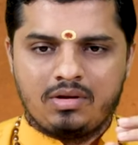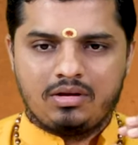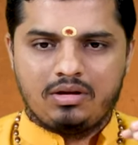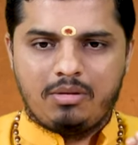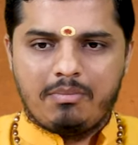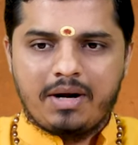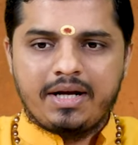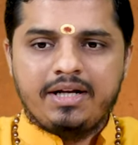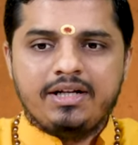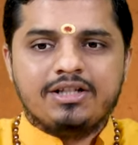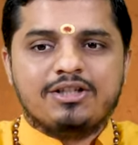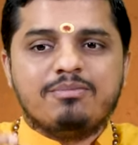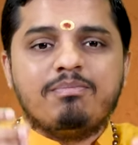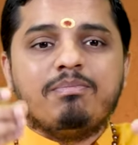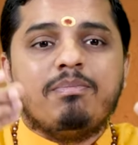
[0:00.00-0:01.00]
The mind
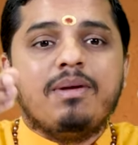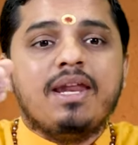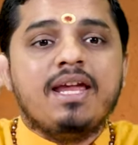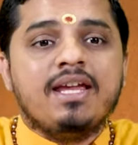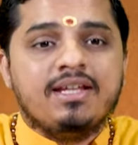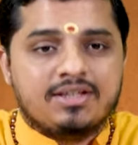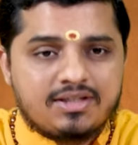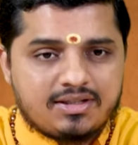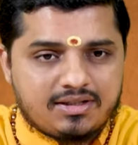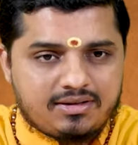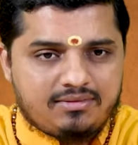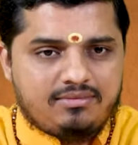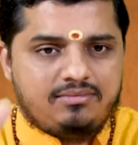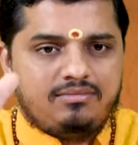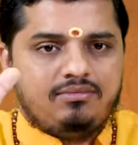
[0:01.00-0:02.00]
is placed
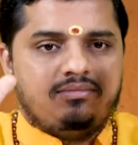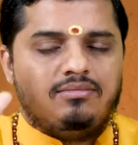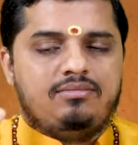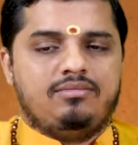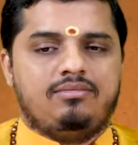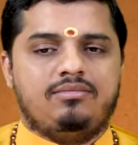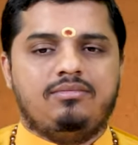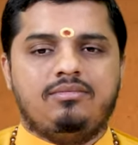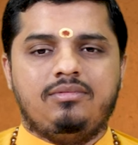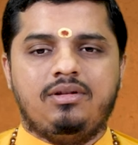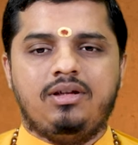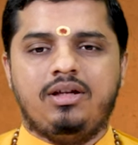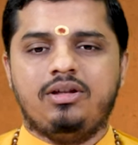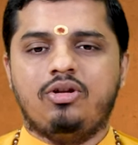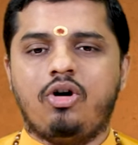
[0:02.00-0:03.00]

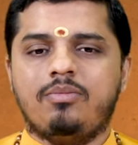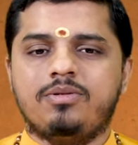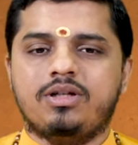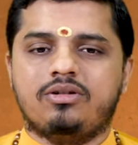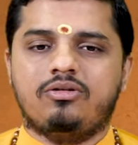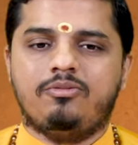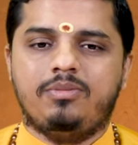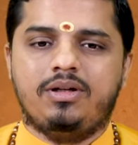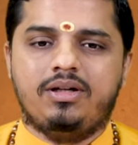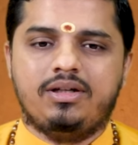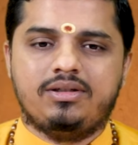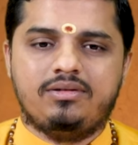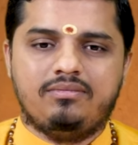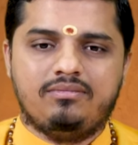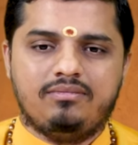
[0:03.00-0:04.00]
in the object of
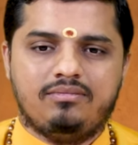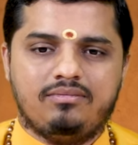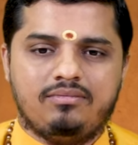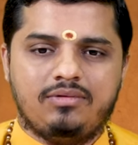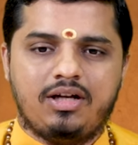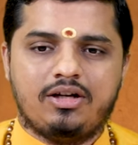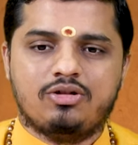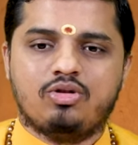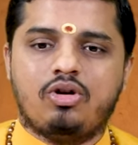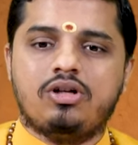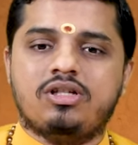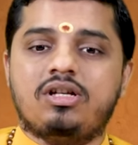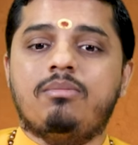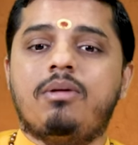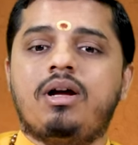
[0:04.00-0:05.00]
meditation. That is called
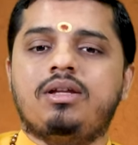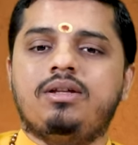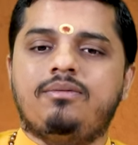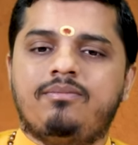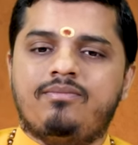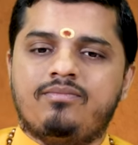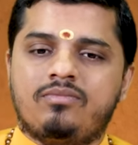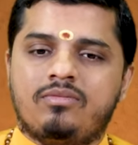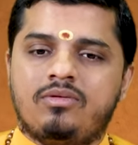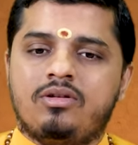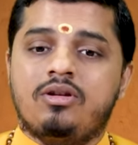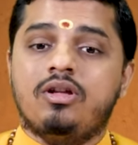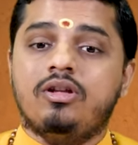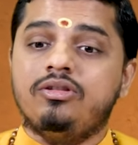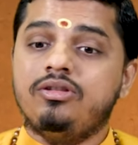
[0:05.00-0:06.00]
samādhi.
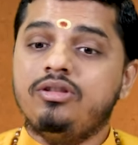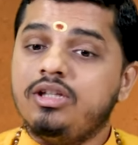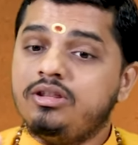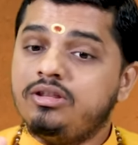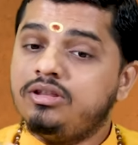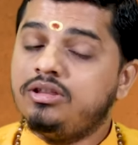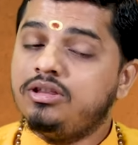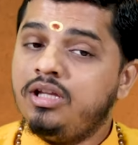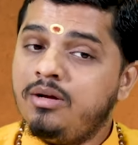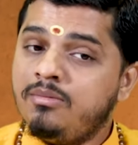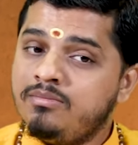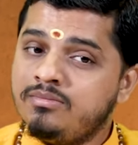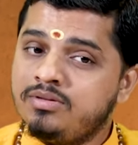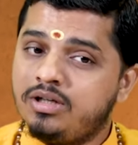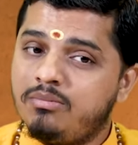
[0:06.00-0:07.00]

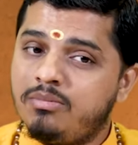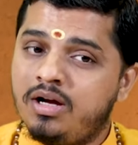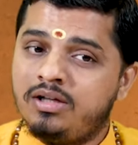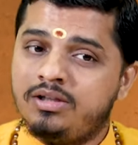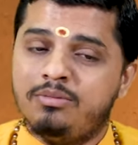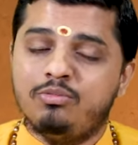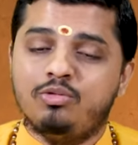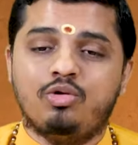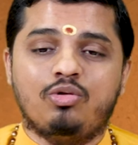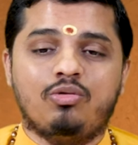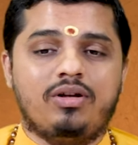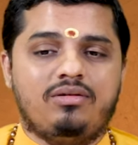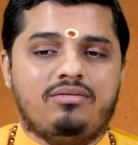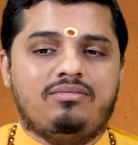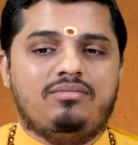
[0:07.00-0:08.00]
Nityam samādhim
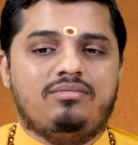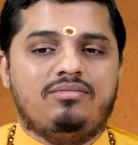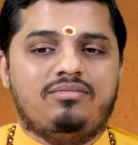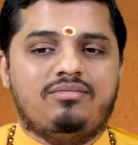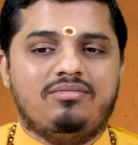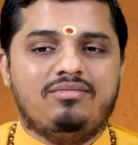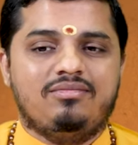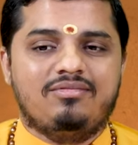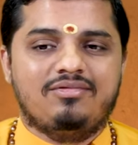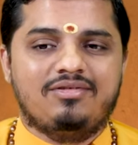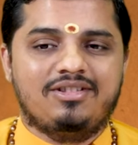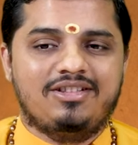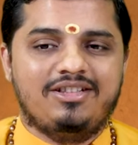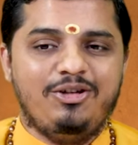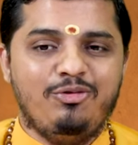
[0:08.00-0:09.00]
kurvan.
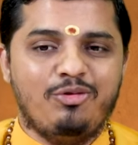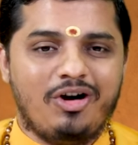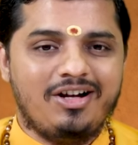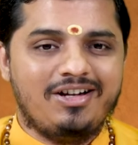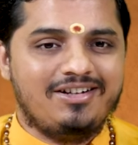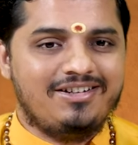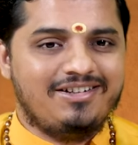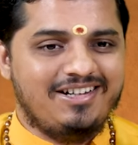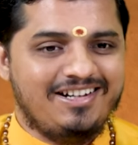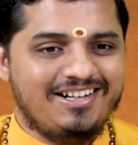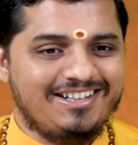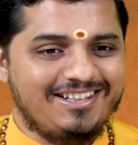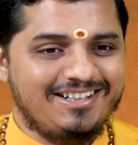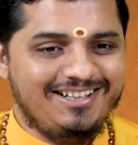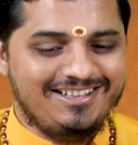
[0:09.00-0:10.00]
See what
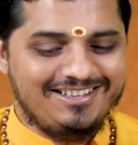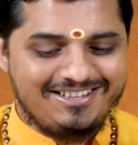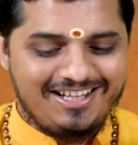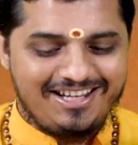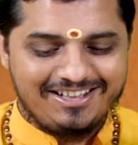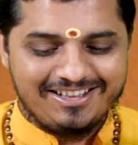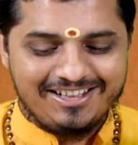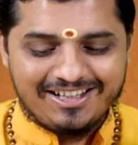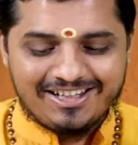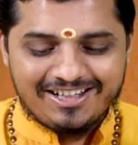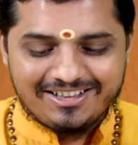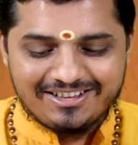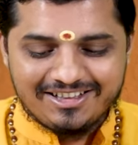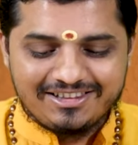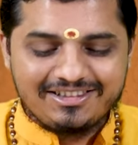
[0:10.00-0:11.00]
he is saying.
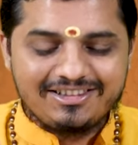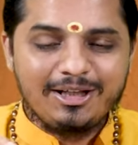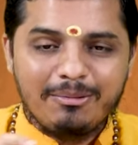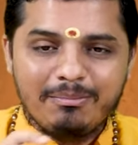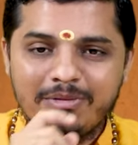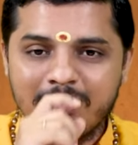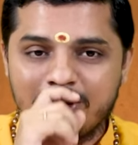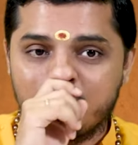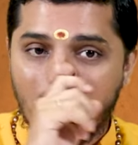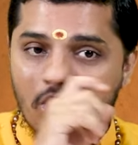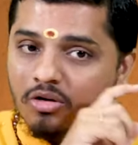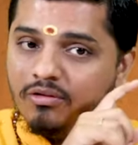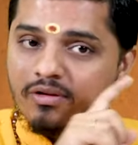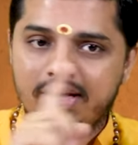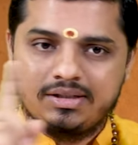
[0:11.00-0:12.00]
Nityam means
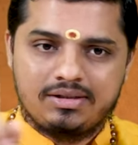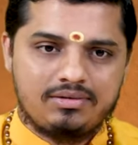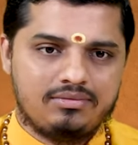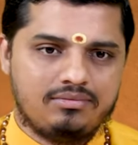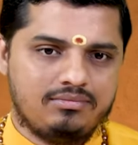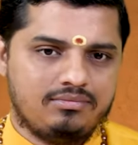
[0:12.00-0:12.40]
always.